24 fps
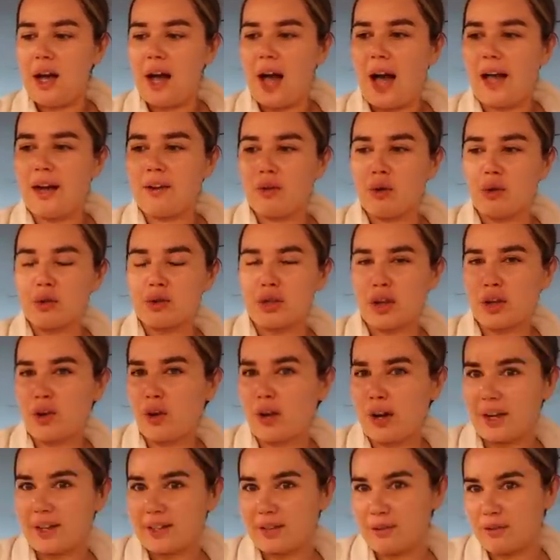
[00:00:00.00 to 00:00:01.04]
And I've also got,
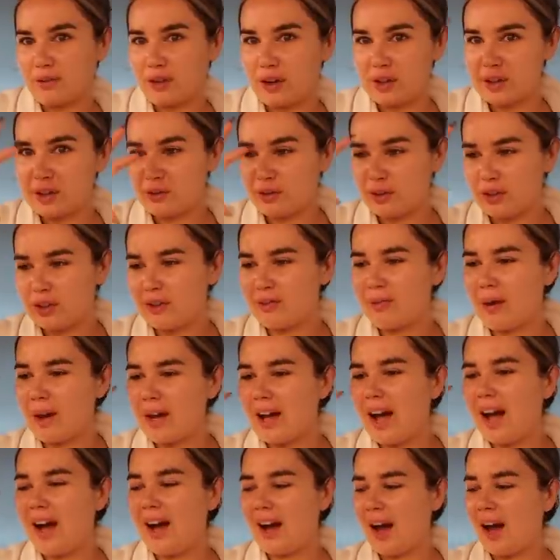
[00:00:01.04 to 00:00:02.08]
like, some frozen food. But
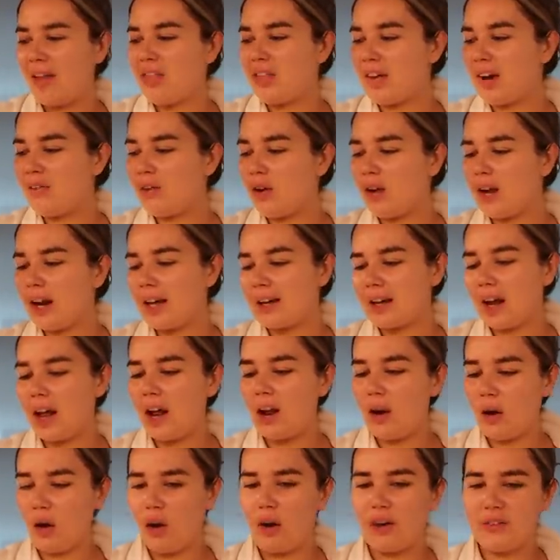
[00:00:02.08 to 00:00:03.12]
I think I've got, like, a
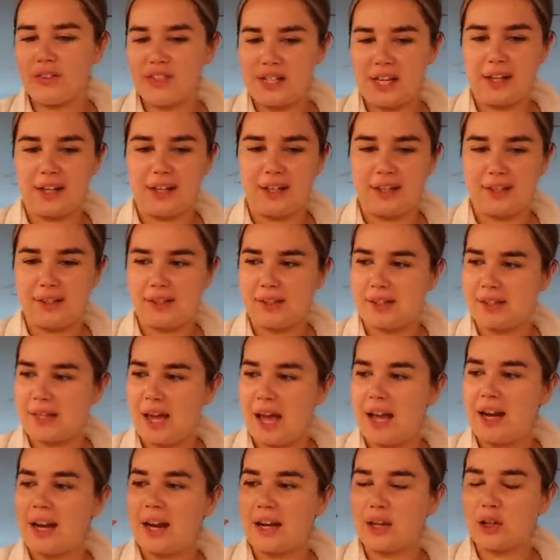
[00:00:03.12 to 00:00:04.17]
lot of dinners
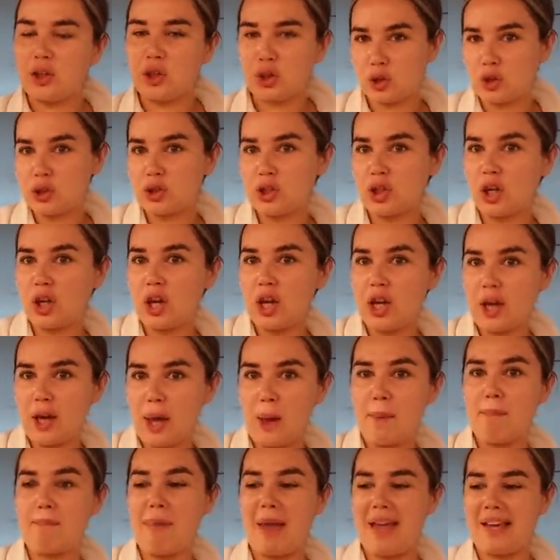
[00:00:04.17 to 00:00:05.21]
and, like, good
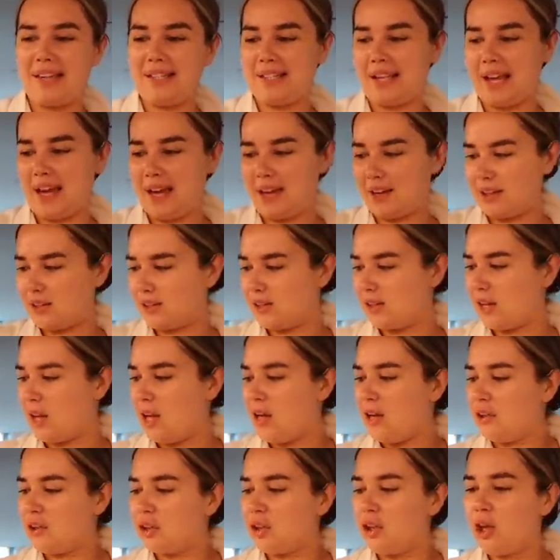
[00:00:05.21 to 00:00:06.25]
basics.
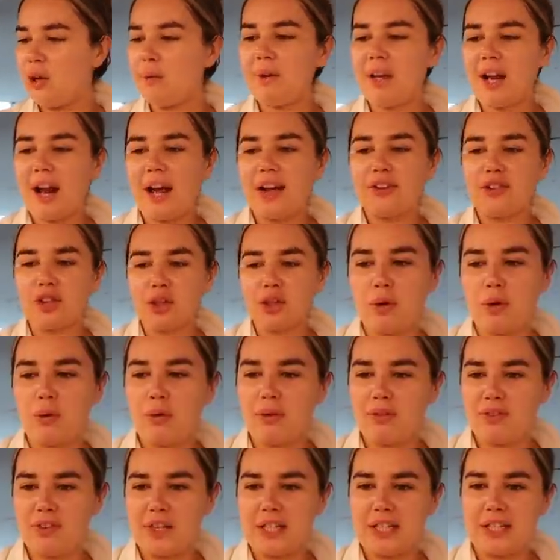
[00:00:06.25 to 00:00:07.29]
You know me, like, I what I
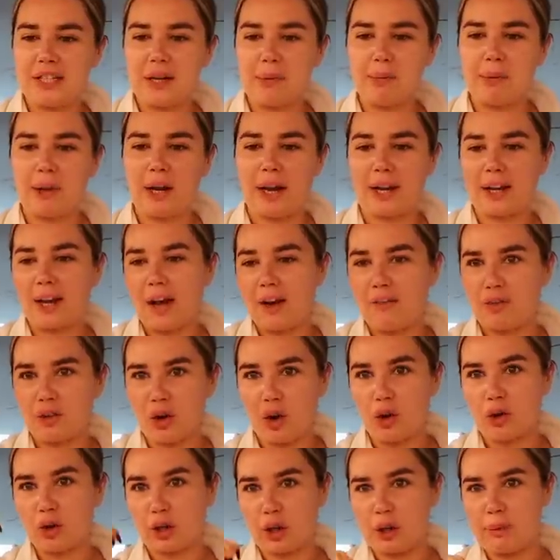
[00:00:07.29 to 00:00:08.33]
want for dinner, but, like, I've
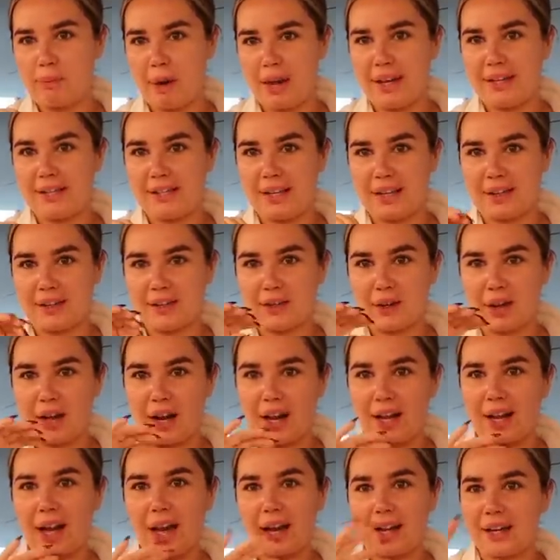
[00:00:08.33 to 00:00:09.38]
got good basics, so,
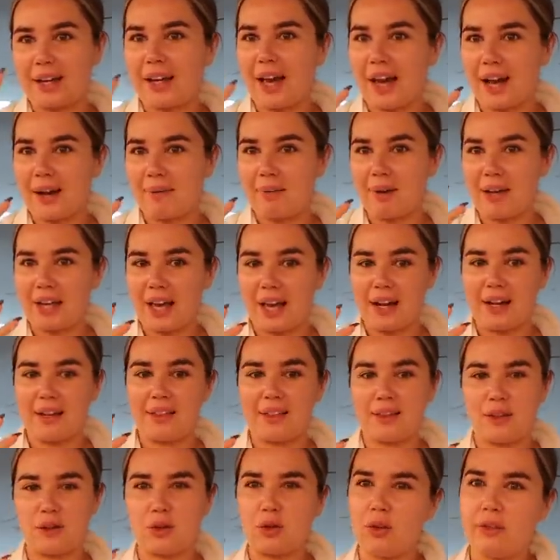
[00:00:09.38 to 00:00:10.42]
like, I can kind of make
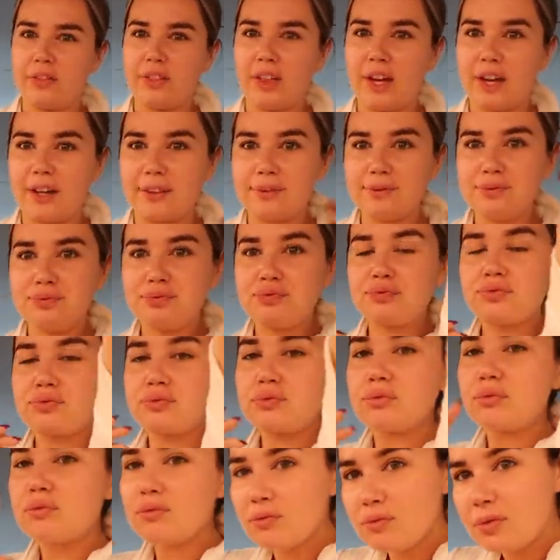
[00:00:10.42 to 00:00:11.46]
anything sort of thing.
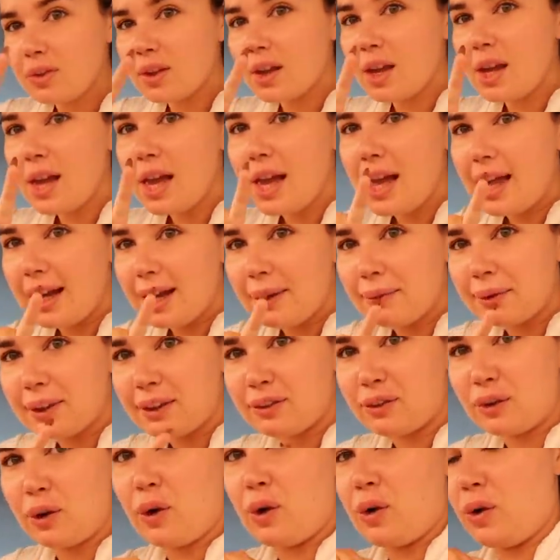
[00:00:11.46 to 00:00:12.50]
Let me give
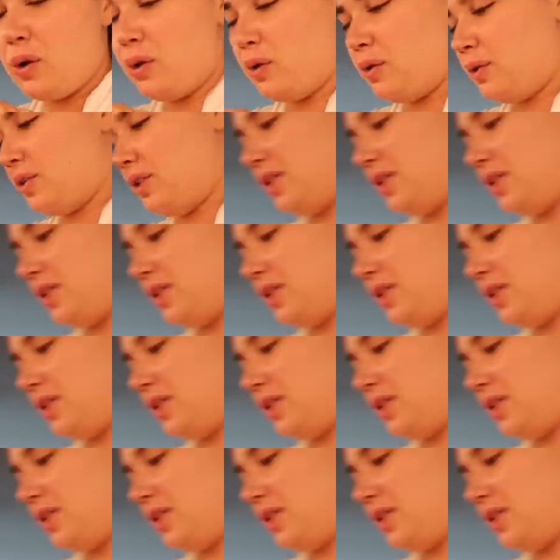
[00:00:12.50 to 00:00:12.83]
you a haul.